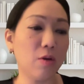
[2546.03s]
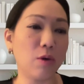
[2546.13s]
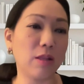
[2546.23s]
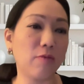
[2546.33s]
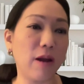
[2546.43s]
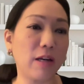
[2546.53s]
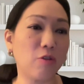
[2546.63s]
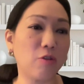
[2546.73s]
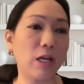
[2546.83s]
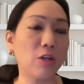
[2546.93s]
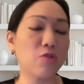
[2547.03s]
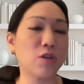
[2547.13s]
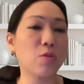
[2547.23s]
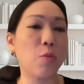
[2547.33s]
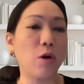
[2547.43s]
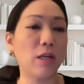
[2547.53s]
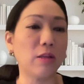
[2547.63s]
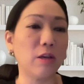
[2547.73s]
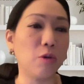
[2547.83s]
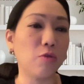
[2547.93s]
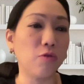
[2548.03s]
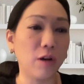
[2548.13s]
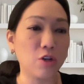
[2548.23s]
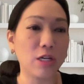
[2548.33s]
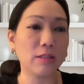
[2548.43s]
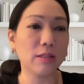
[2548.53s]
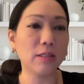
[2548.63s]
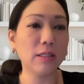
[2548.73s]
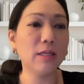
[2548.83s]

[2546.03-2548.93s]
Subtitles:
with lymphatic drainage for supporting the immune function.